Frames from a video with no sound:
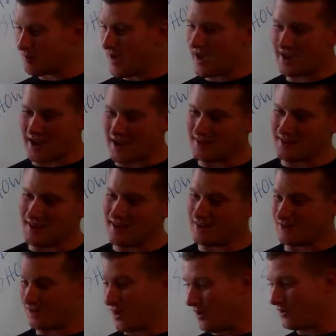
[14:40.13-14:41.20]
back at that,
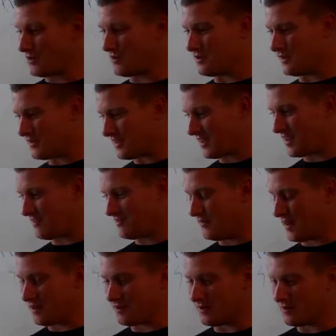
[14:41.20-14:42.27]
and y'all are doing a thing on
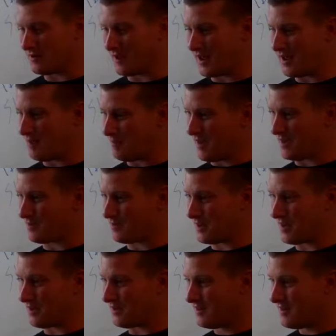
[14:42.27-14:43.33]
veterans, man, it makes
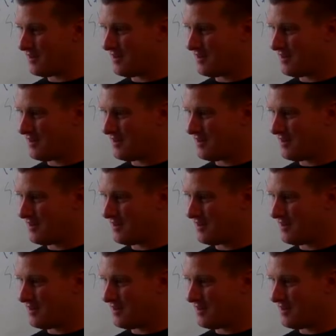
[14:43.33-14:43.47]
me...